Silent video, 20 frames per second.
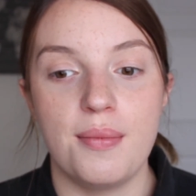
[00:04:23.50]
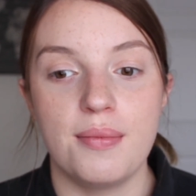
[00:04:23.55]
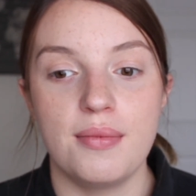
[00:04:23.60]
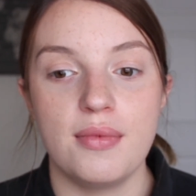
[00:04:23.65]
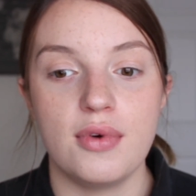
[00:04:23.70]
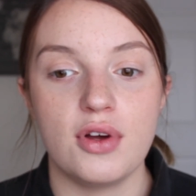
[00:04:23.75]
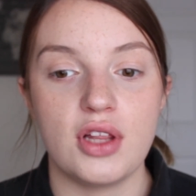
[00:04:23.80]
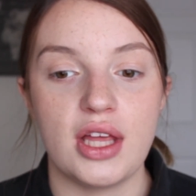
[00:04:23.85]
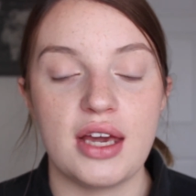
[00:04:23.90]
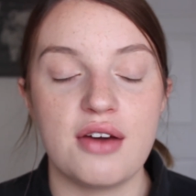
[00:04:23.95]

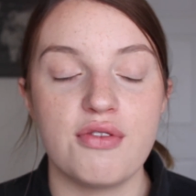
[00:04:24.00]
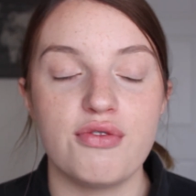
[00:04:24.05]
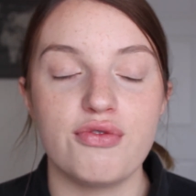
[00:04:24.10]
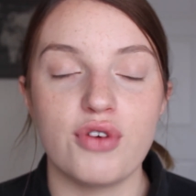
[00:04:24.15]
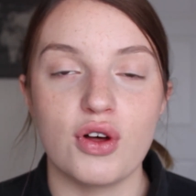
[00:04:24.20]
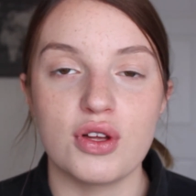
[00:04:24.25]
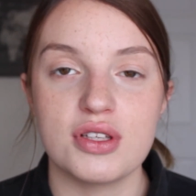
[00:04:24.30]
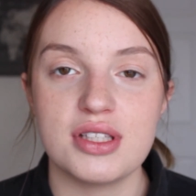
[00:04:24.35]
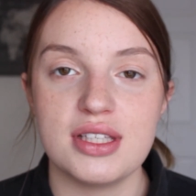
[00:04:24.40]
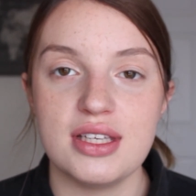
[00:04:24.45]
like
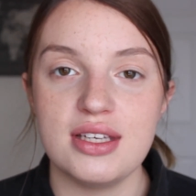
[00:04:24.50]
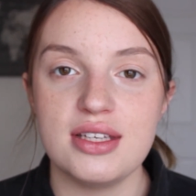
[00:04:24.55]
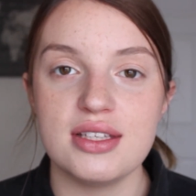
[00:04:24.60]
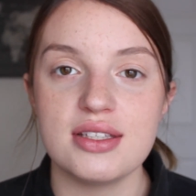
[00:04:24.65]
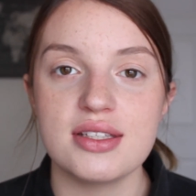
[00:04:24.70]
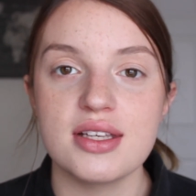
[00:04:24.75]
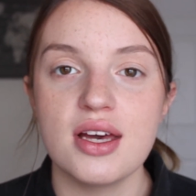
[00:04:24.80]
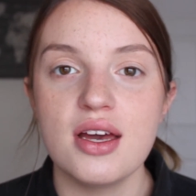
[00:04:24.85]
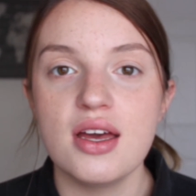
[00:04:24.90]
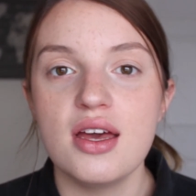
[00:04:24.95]

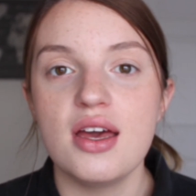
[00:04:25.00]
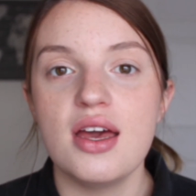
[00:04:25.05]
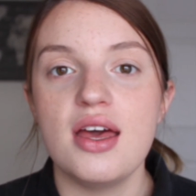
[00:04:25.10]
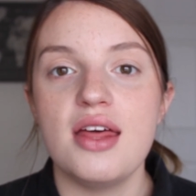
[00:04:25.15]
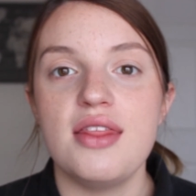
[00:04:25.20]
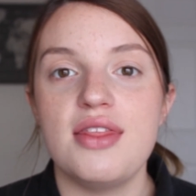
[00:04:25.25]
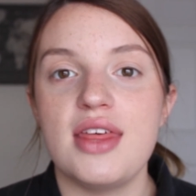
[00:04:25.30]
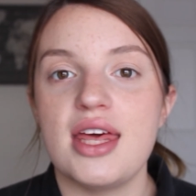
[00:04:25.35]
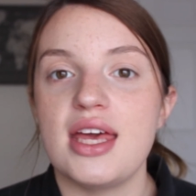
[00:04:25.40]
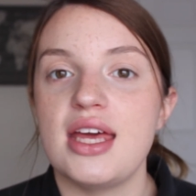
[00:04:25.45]
falsies,
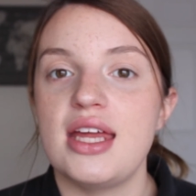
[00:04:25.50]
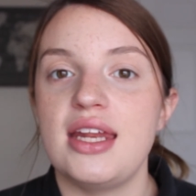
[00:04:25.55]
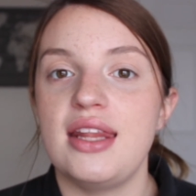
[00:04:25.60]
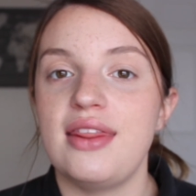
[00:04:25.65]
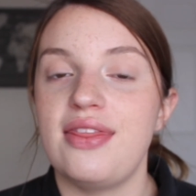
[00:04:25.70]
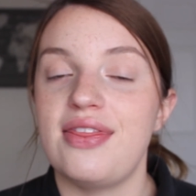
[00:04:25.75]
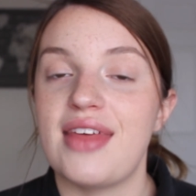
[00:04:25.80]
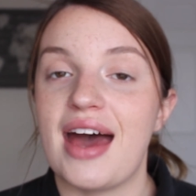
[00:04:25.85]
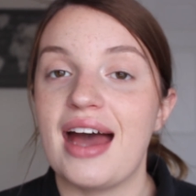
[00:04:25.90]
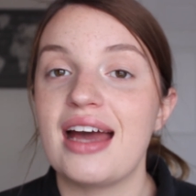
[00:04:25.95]
then
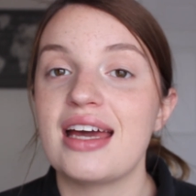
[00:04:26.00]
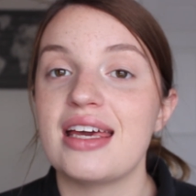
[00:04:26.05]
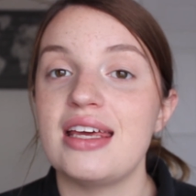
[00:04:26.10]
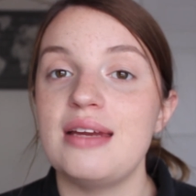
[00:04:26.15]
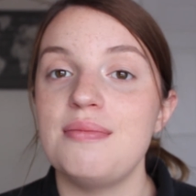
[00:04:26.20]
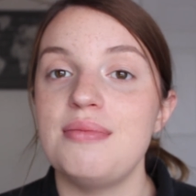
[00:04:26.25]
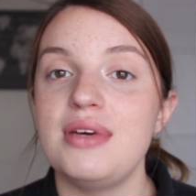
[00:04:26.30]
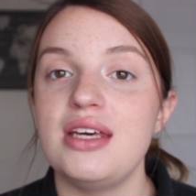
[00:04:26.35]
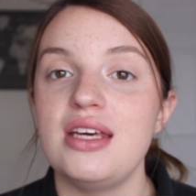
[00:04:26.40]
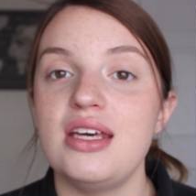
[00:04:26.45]
that
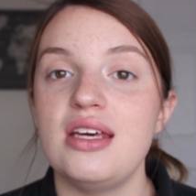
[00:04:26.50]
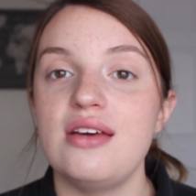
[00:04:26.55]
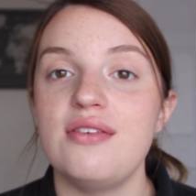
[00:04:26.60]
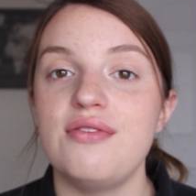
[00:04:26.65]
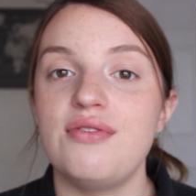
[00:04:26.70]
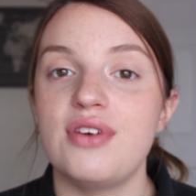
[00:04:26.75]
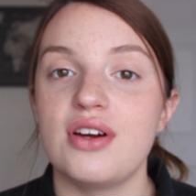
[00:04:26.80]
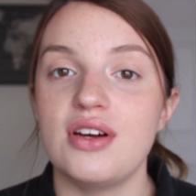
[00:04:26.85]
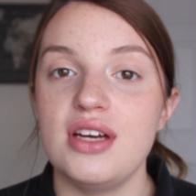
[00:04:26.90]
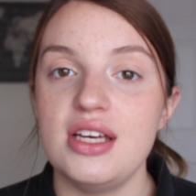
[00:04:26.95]
can be
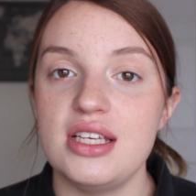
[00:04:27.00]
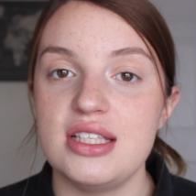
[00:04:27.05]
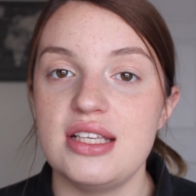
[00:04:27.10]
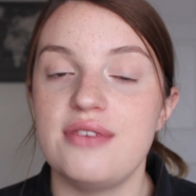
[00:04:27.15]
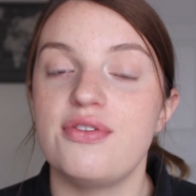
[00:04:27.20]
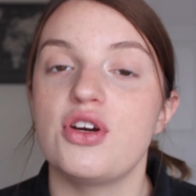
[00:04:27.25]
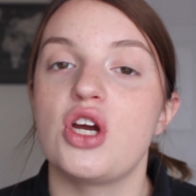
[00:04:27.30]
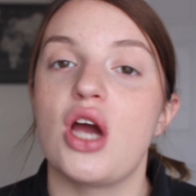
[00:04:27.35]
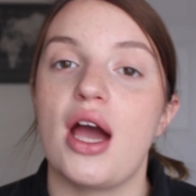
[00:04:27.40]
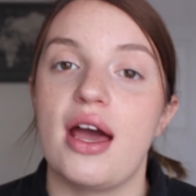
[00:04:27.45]
very easy
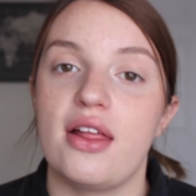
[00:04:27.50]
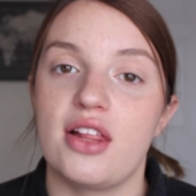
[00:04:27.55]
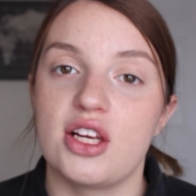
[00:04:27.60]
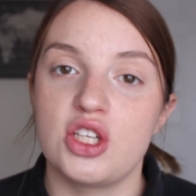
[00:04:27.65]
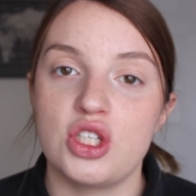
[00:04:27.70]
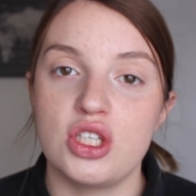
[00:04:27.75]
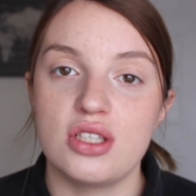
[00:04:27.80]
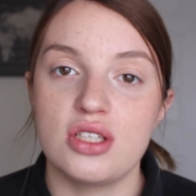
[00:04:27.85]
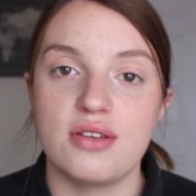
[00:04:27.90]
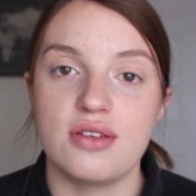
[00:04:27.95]
for your
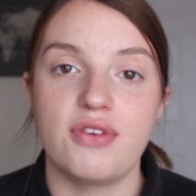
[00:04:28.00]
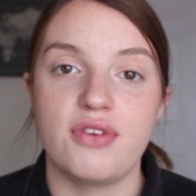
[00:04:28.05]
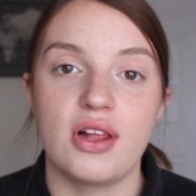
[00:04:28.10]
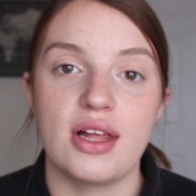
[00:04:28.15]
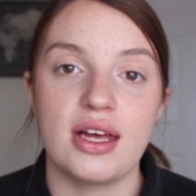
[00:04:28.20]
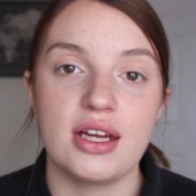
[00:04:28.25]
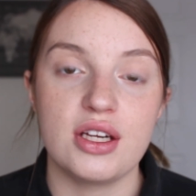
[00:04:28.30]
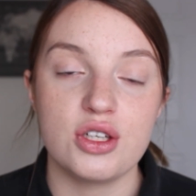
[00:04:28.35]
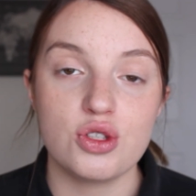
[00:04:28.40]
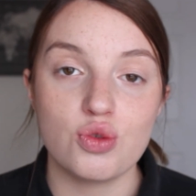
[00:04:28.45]
eyelashes to fall
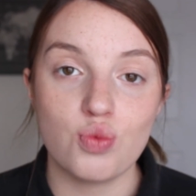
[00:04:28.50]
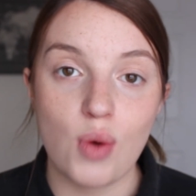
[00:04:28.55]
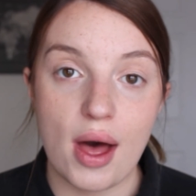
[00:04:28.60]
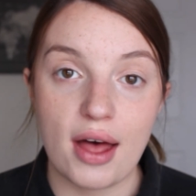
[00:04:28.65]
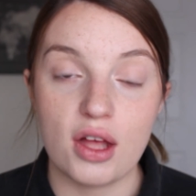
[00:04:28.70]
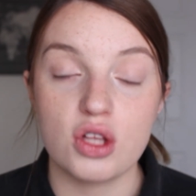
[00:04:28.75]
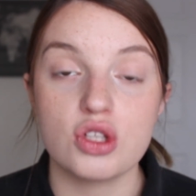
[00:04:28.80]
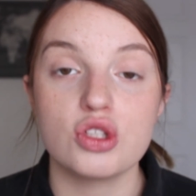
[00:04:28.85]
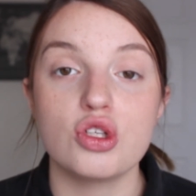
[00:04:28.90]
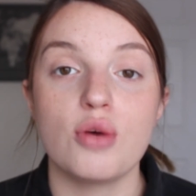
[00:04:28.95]
out as
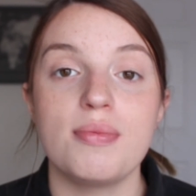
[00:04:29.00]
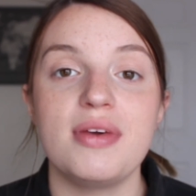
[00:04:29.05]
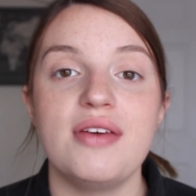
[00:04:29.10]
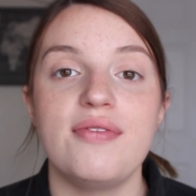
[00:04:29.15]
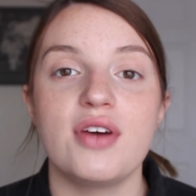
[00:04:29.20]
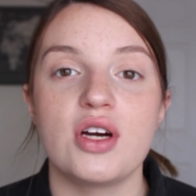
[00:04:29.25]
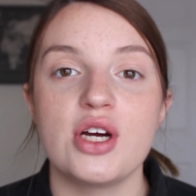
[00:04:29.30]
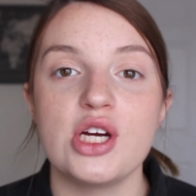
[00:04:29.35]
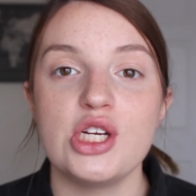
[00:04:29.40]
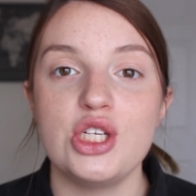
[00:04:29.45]
well. So be
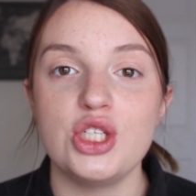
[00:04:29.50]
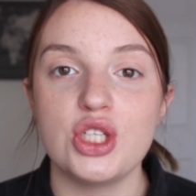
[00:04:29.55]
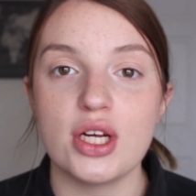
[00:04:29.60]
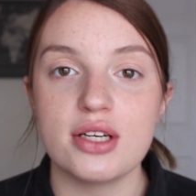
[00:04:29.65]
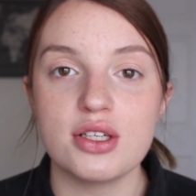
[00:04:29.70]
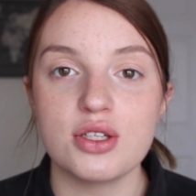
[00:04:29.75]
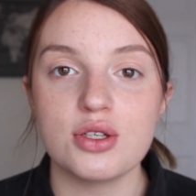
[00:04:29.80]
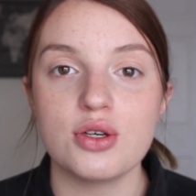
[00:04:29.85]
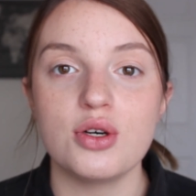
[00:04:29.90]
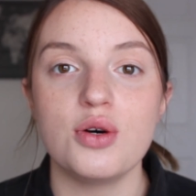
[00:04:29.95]
very
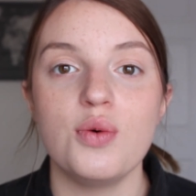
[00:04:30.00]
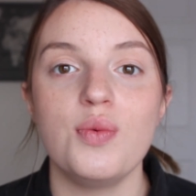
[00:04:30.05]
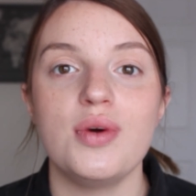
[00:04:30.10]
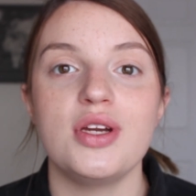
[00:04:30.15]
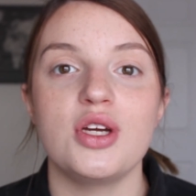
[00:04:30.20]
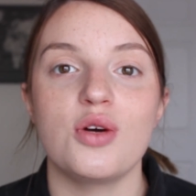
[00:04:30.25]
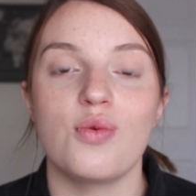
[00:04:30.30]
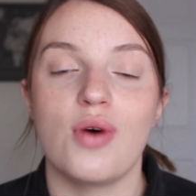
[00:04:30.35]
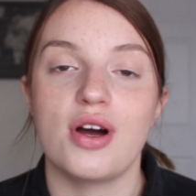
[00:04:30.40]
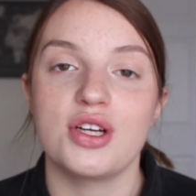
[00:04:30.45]
gentle when
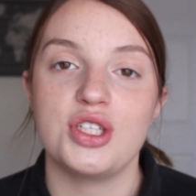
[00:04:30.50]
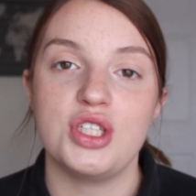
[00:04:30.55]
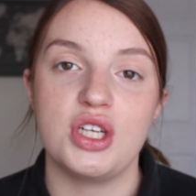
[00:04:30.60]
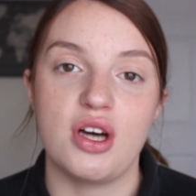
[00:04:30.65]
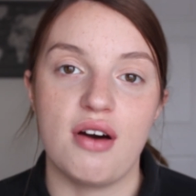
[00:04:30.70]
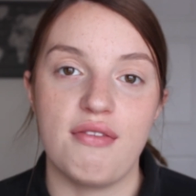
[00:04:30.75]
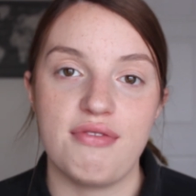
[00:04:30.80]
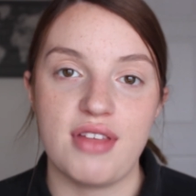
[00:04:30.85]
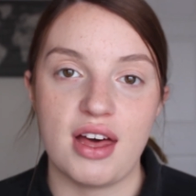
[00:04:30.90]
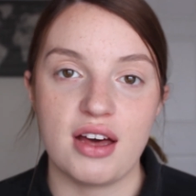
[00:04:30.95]
you're washing
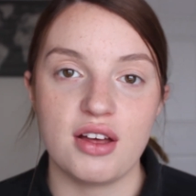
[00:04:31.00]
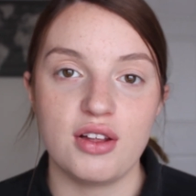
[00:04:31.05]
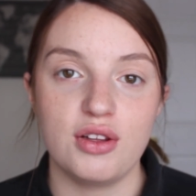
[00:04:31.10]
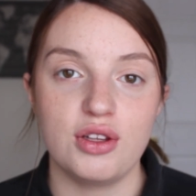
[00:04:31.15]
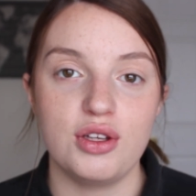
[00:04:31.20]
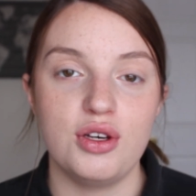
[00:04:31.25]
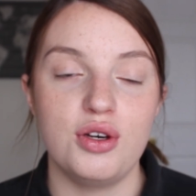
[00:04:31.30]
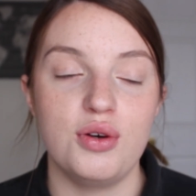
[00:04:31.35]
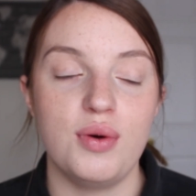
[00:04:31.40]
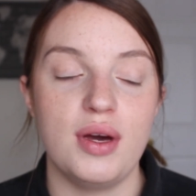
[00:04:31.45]
off that
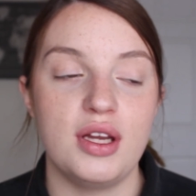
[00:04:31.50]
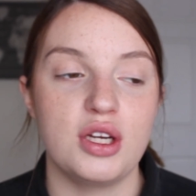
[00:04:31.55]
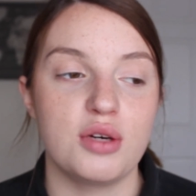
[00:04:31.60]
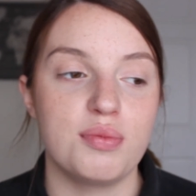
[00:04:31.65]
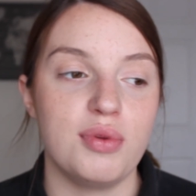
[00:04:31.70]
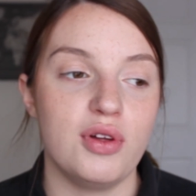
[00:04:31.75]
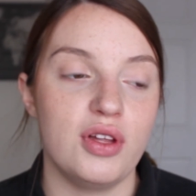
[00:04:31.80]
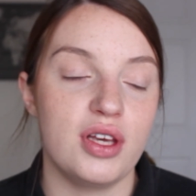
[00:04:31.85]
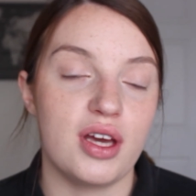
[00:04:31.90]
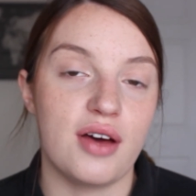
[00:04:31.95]
glue and you're
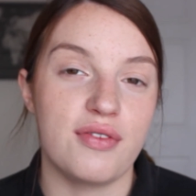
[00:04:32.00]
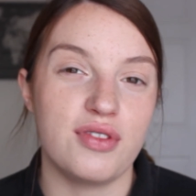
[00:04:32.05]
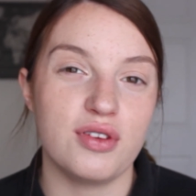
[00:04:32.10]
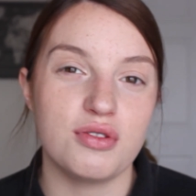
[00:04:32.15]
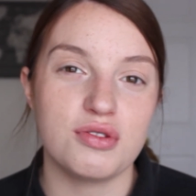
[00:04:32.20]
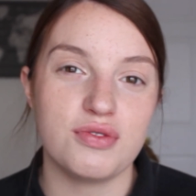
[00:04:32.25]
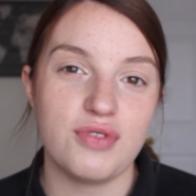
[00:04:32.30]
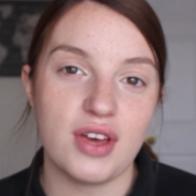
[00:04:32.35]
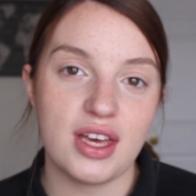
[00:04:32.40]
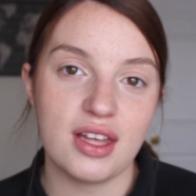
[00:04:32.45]
pulling off
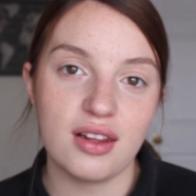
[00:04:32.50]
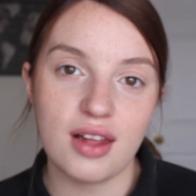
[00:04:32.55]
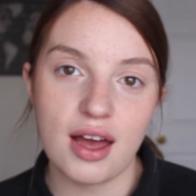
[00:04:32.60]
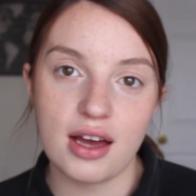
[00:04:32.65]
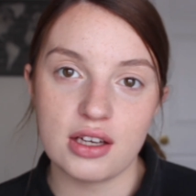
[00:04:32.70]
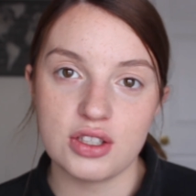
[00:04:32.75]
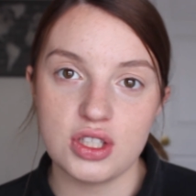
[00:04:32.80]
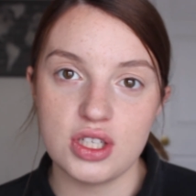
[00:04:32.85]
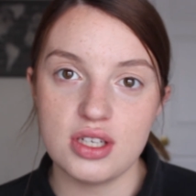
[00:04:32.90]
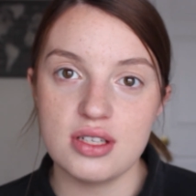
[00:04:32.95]
those fake
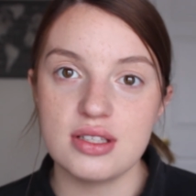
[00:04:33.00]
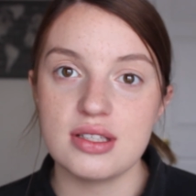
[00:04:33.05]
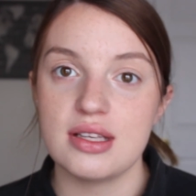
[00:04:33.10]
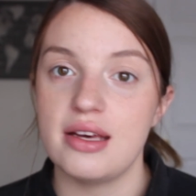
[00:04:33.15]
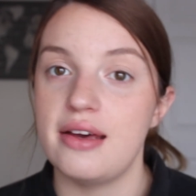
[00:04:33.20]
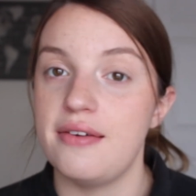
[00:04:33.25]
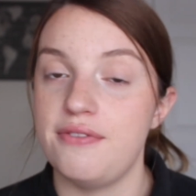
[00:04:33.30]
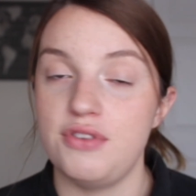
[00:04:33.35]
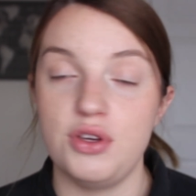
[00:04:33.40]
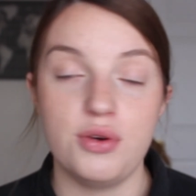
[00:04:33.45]
lashes
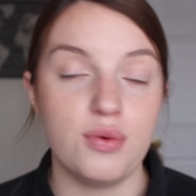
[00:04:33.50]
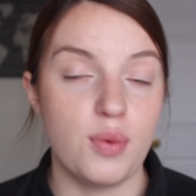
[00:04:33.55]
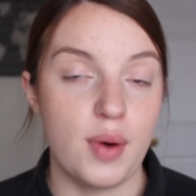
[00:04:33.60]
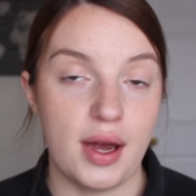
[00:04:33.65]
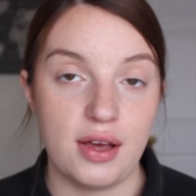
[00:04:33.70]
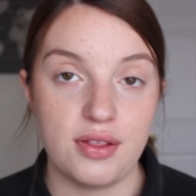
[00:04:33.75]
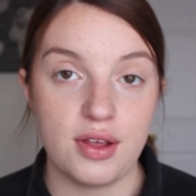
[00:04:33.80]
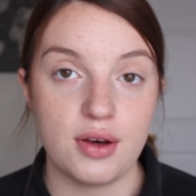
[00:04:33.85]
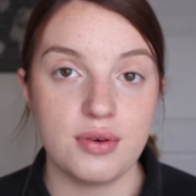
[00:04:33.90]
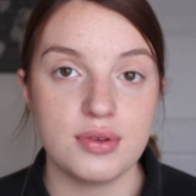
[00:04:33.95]
if you
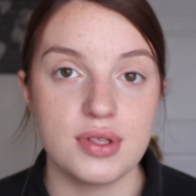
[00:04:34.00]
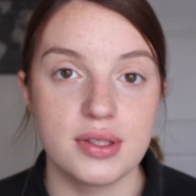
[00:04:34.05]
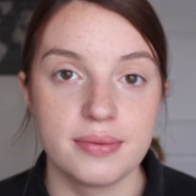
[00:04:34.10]
wear those.